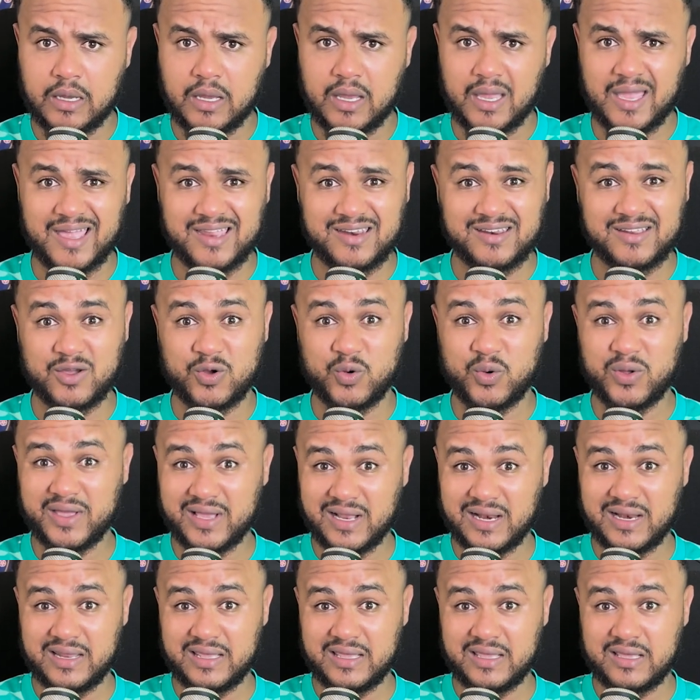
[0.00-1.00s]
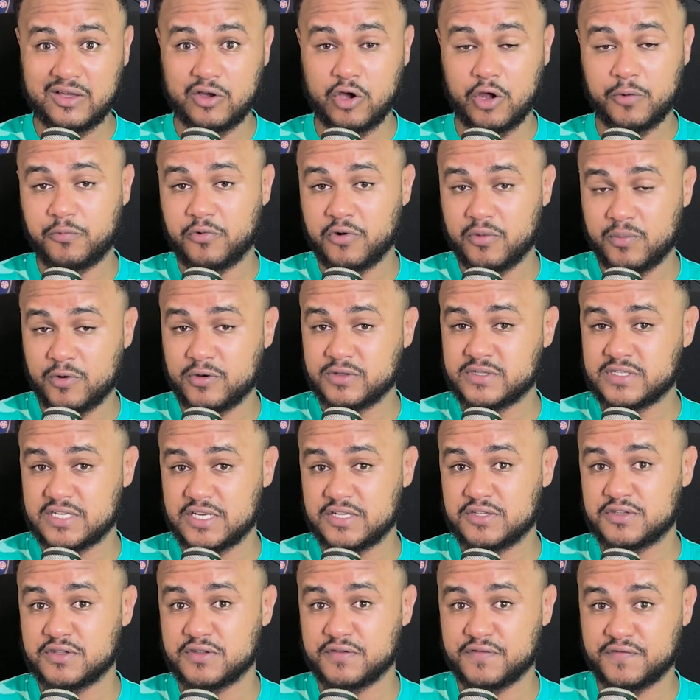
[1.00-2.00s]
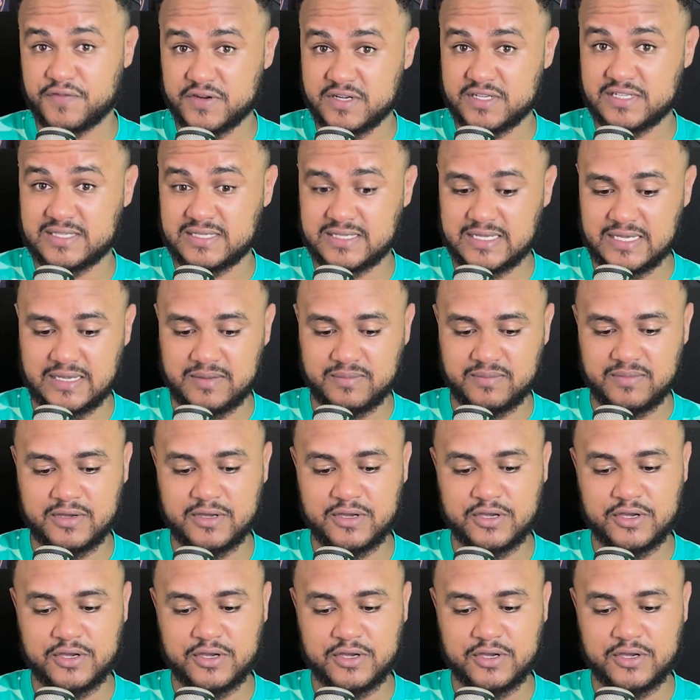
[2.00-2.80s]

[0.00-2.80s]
and quickly got promoted into the first team,